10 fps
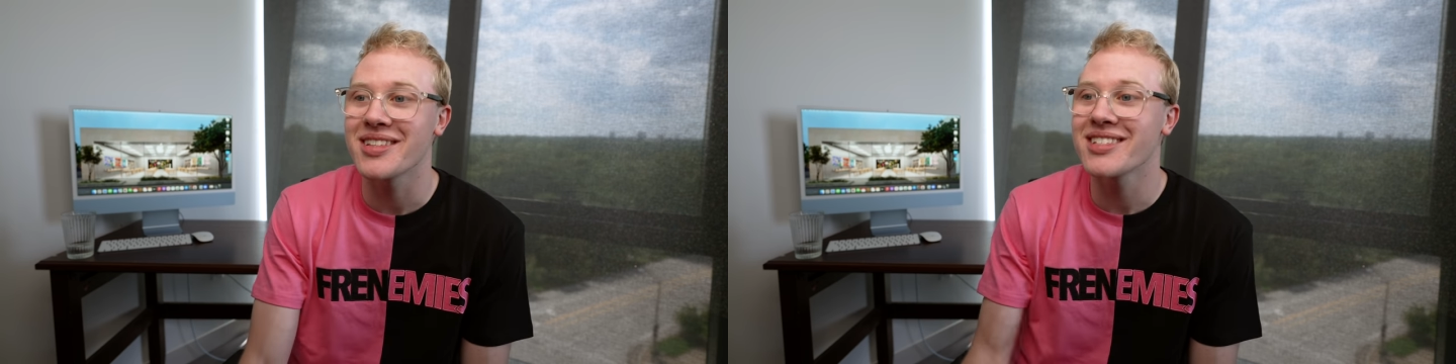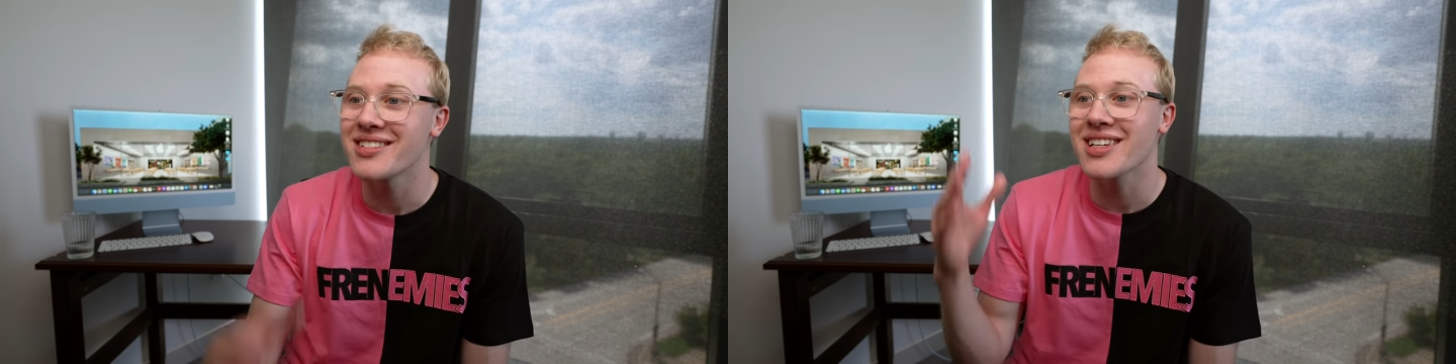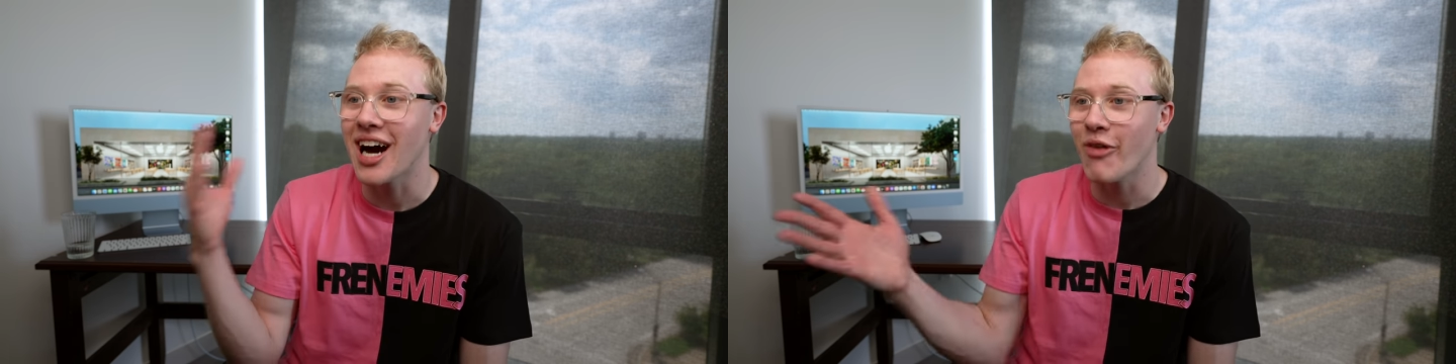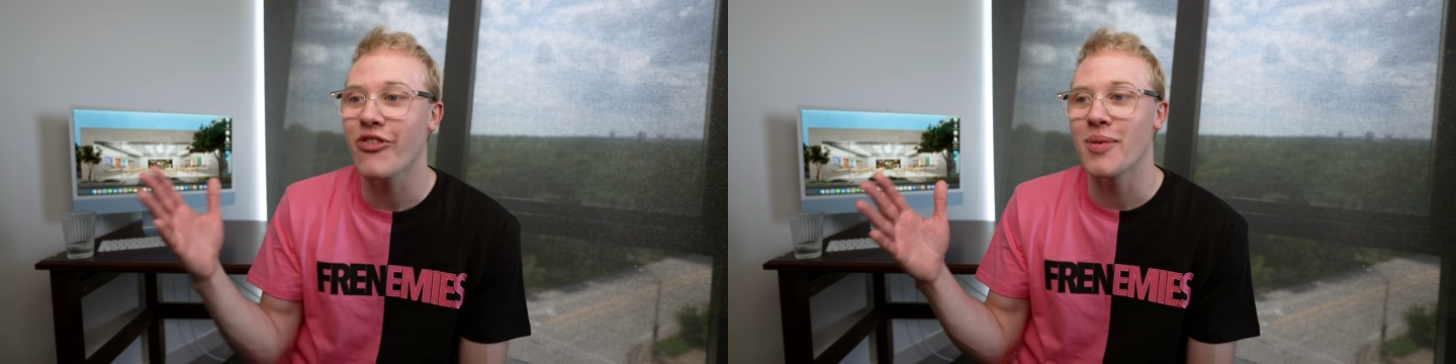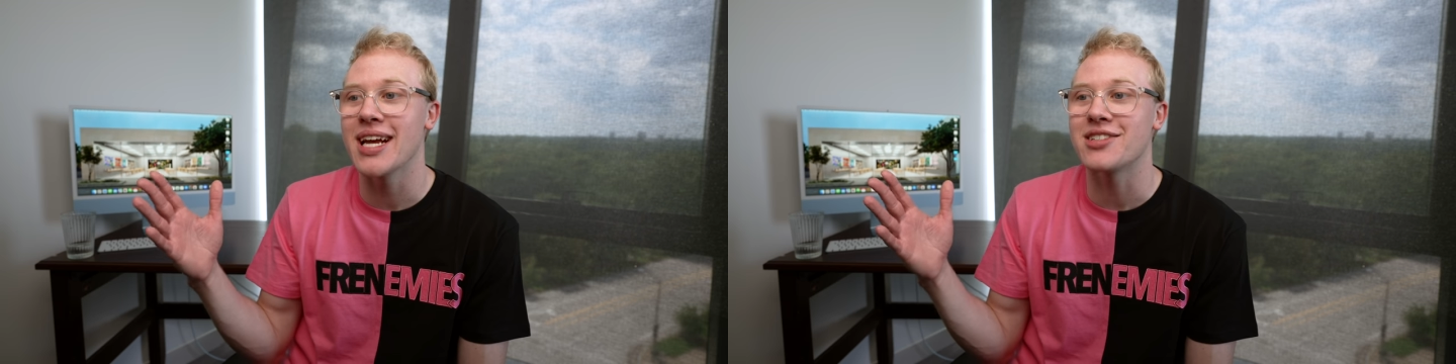This is
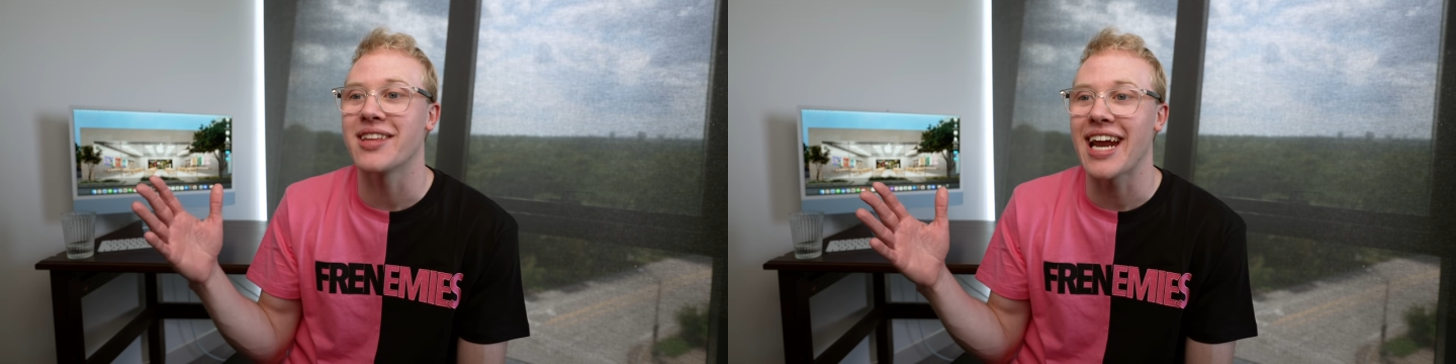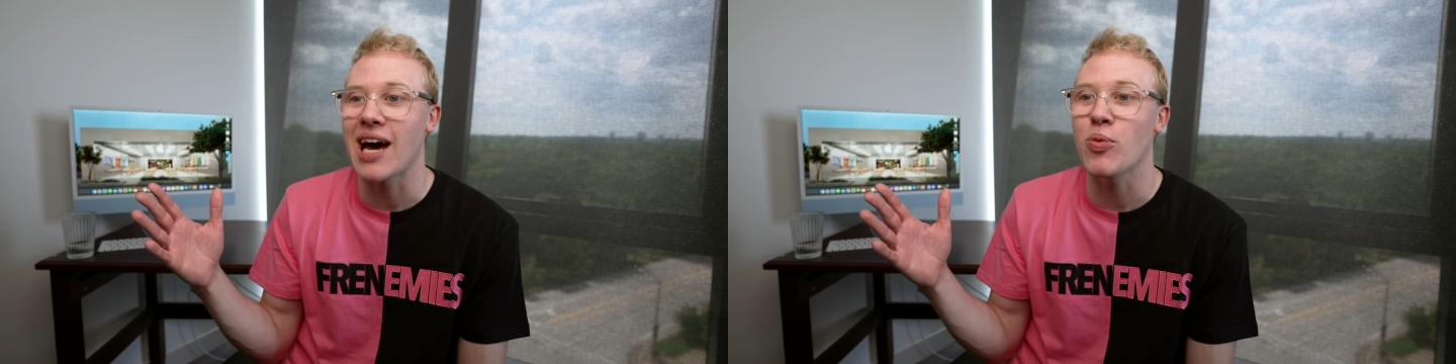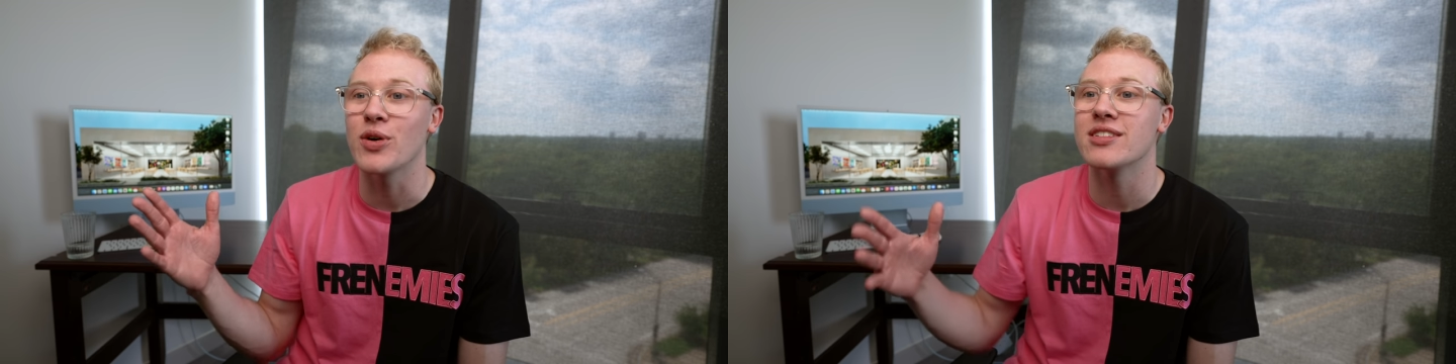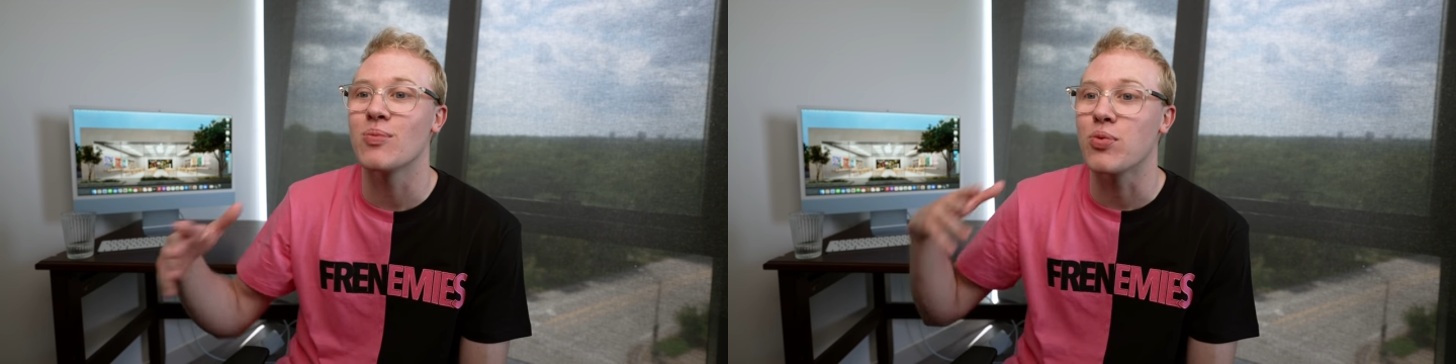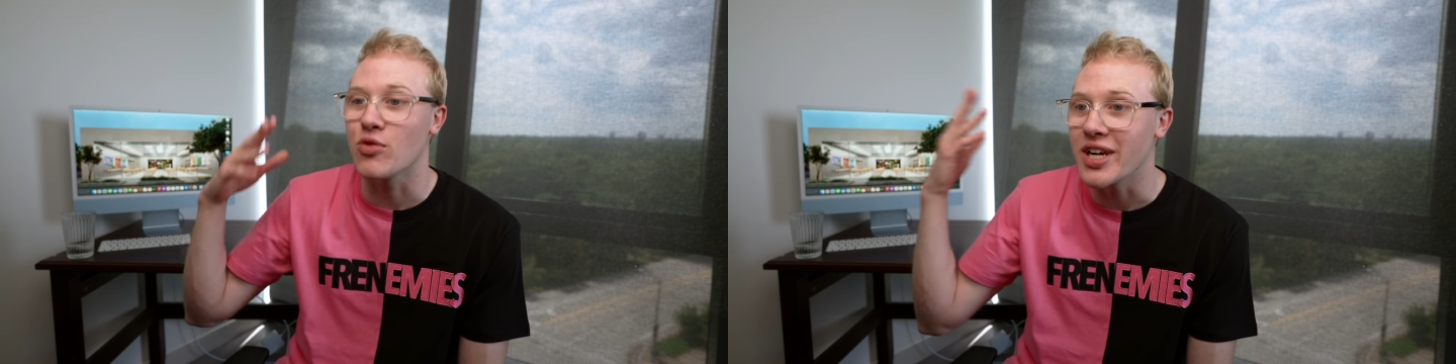confirmation that Apple is
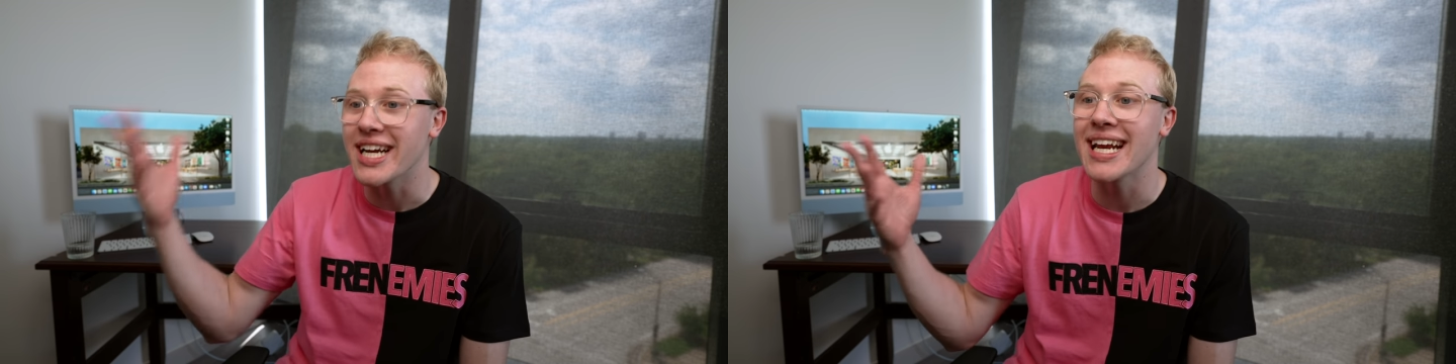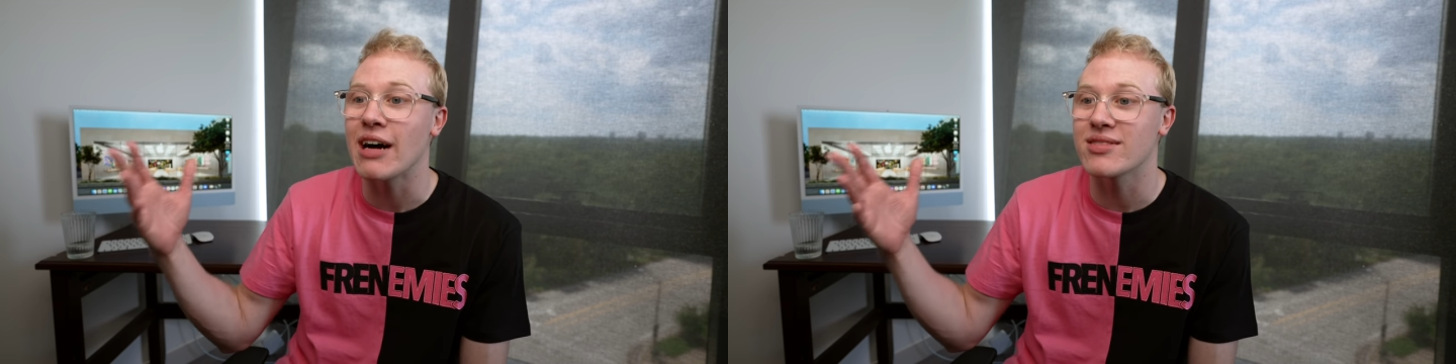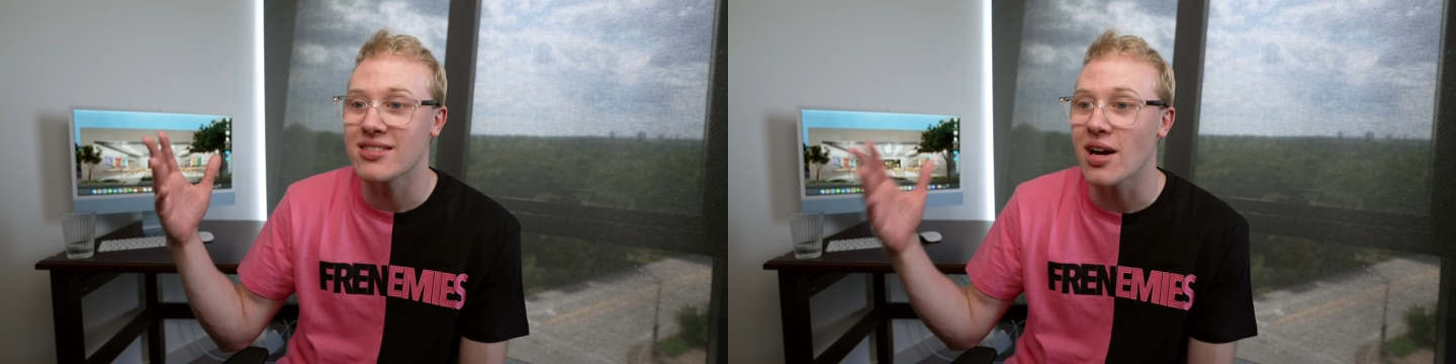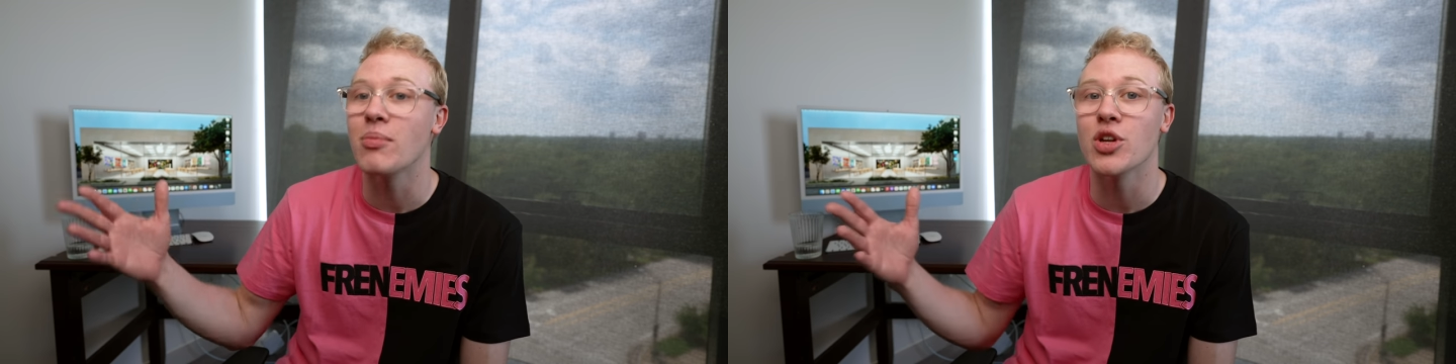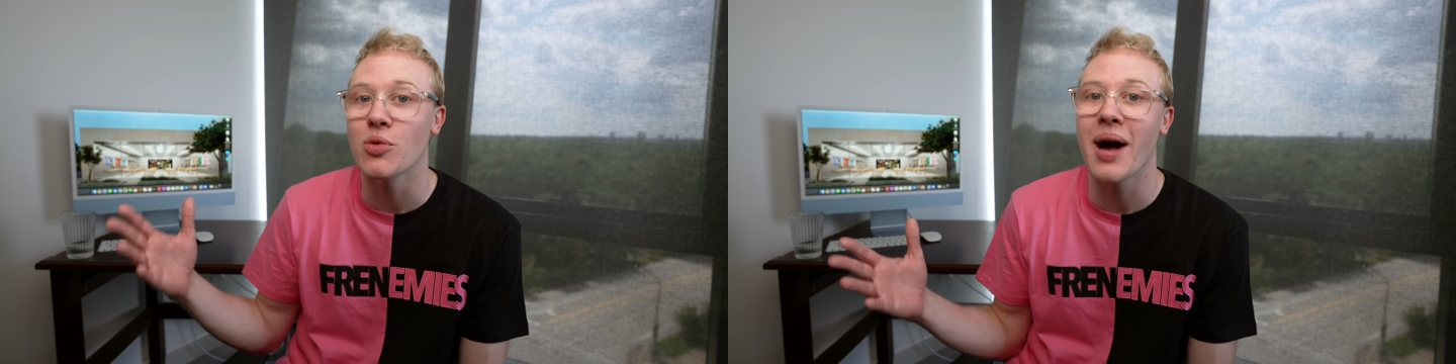bringing out
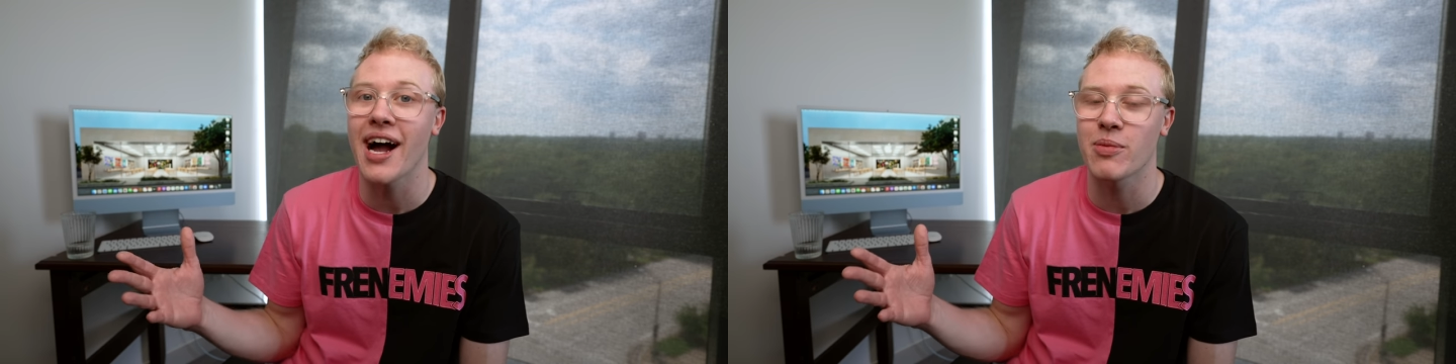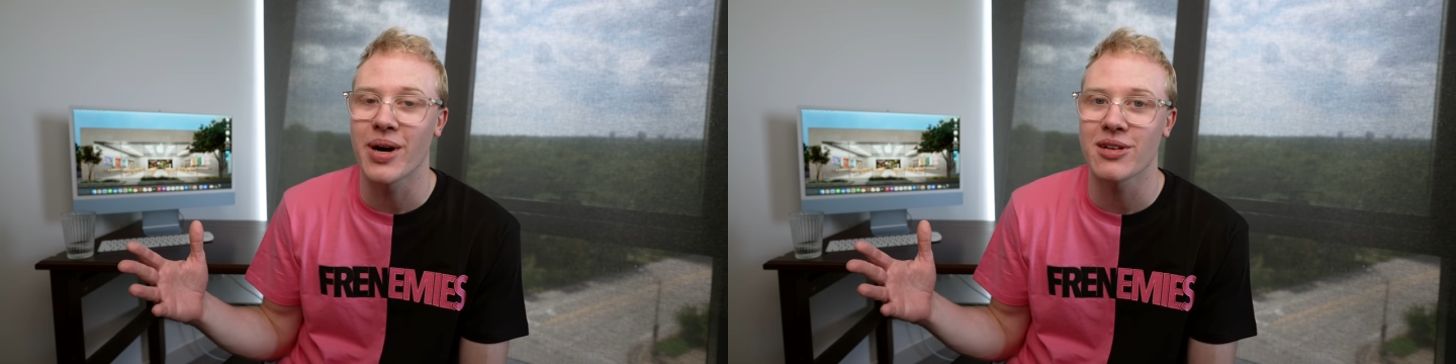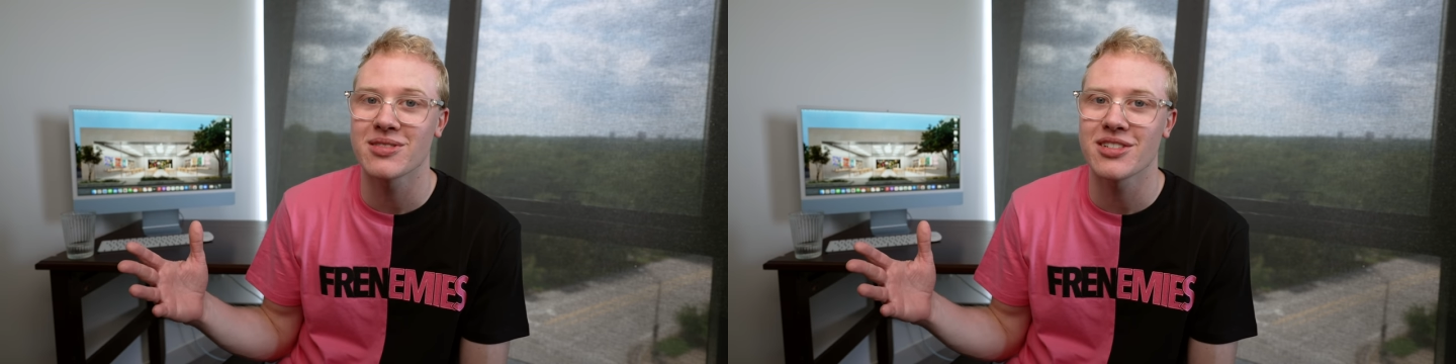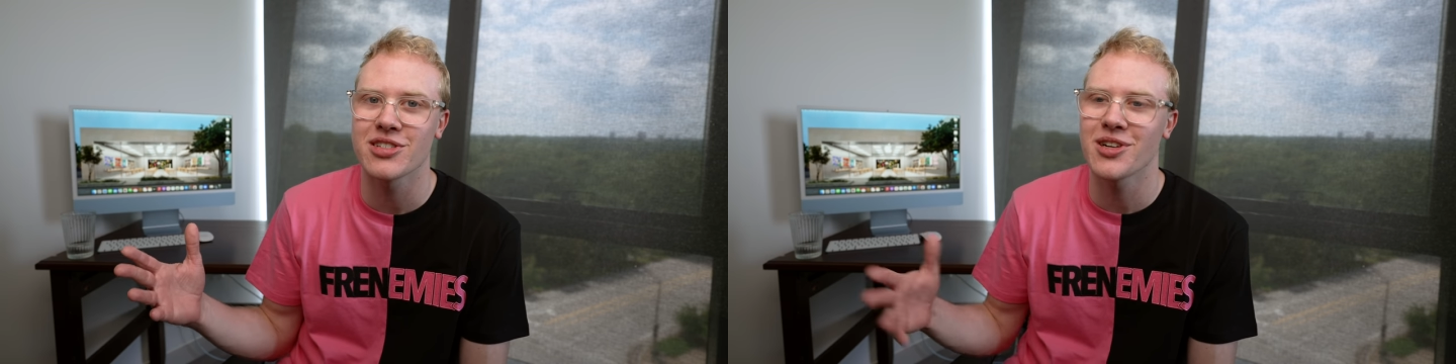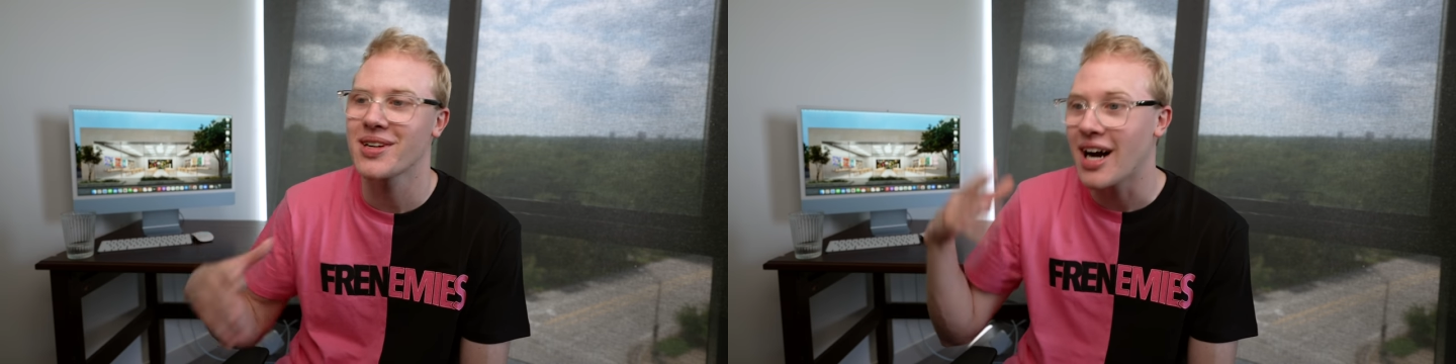some new Mac models this year.